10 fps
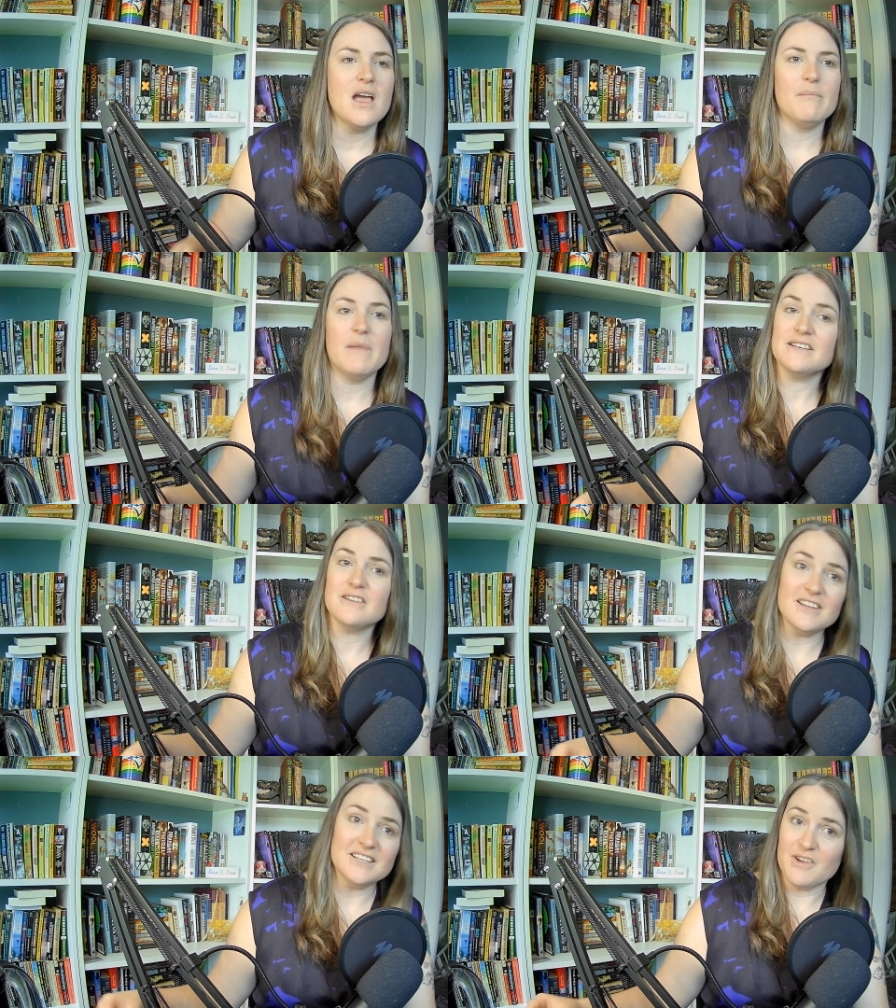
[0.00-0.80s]
My
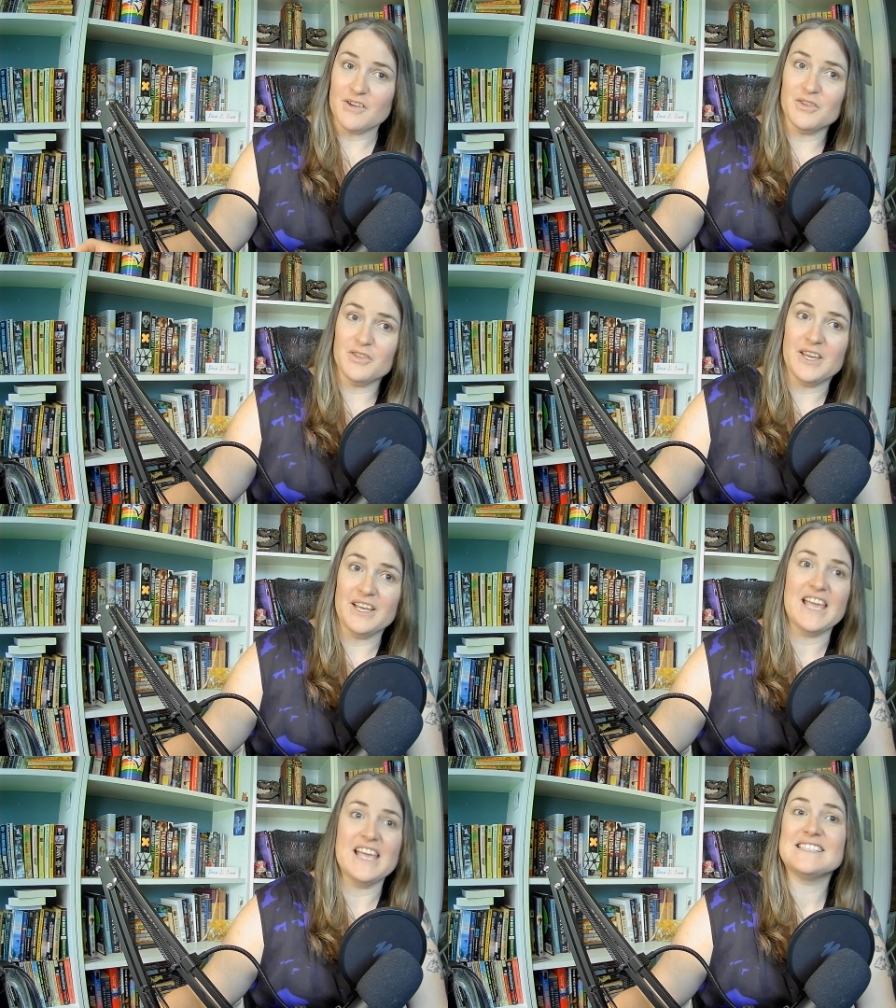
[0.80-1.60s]
Darling Dreadful Thing
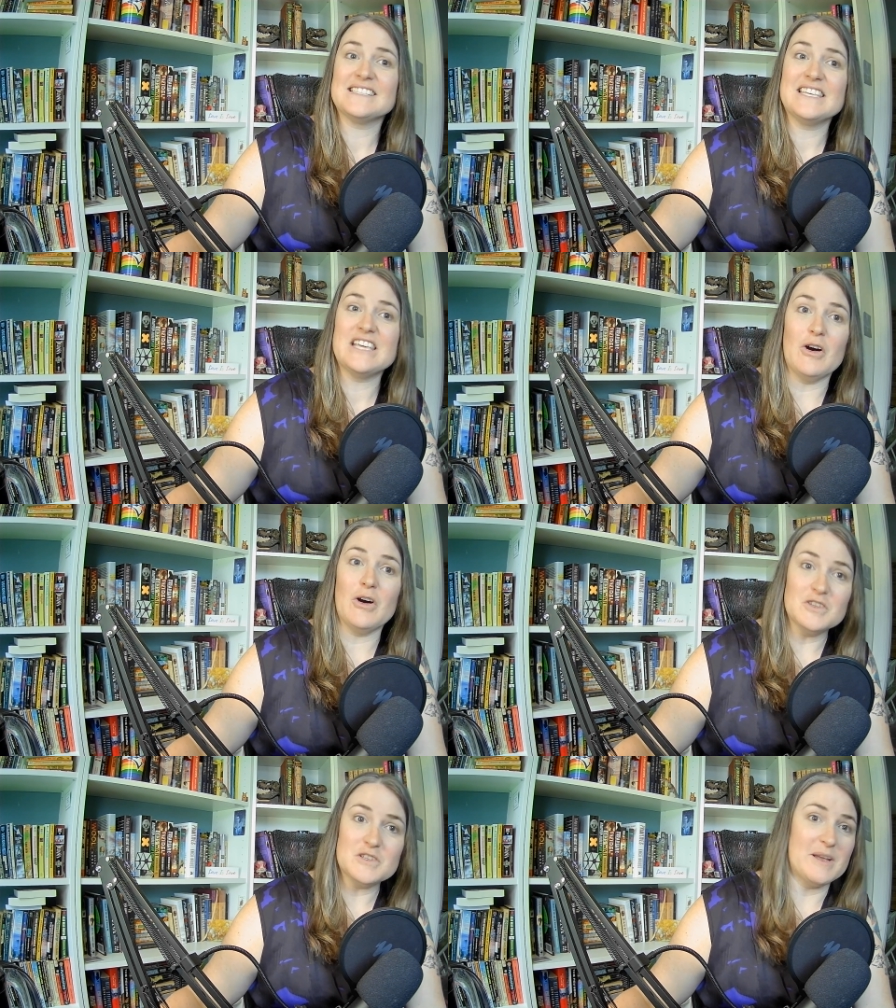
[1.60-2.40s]
is the
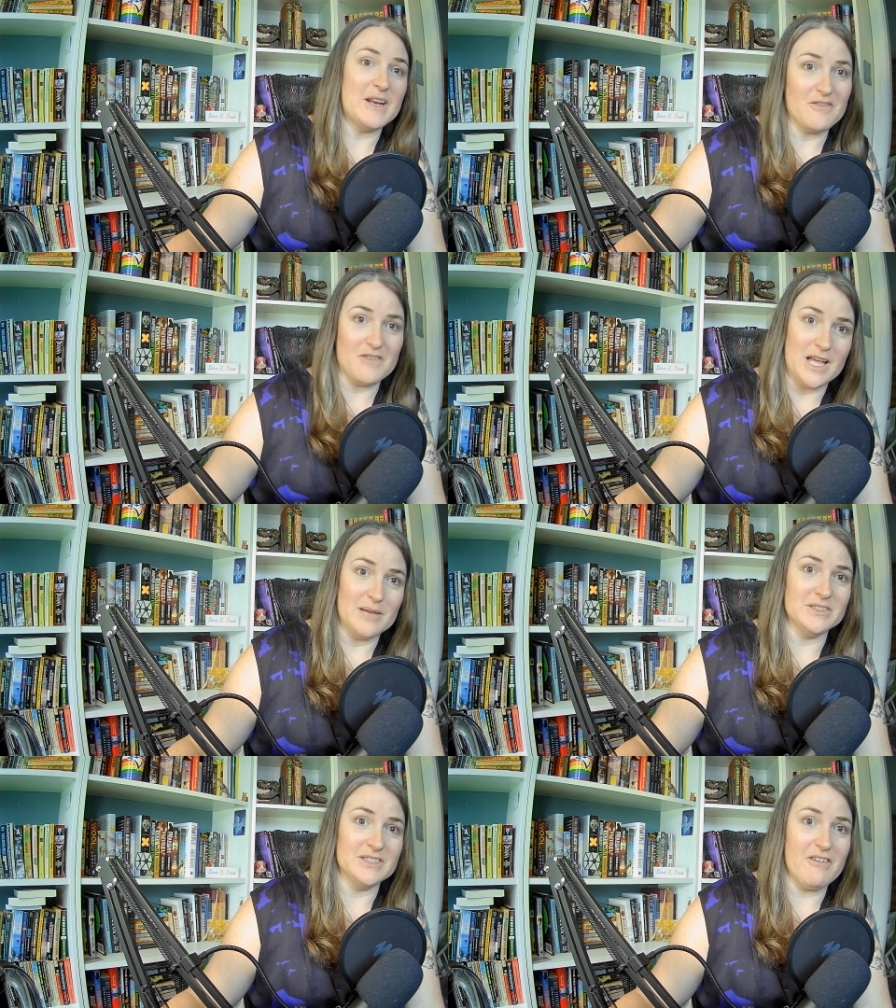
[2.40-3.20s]
ultimate unreliable
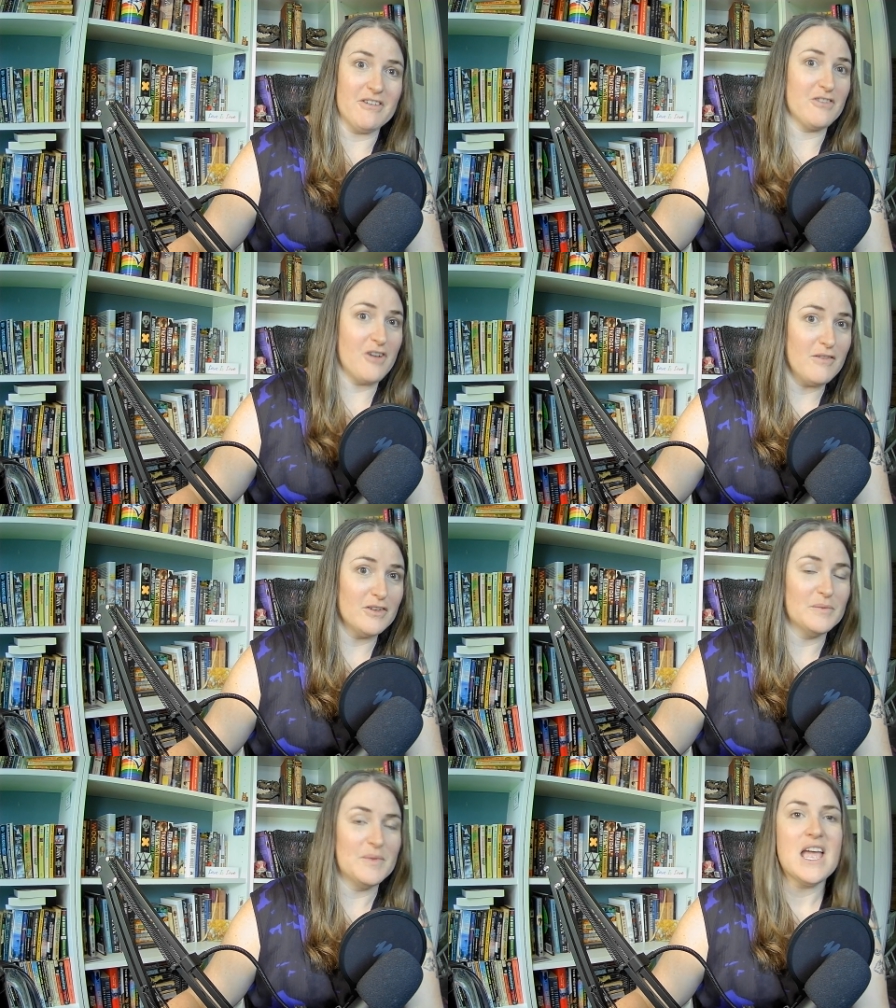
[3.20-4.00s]
narrator novel.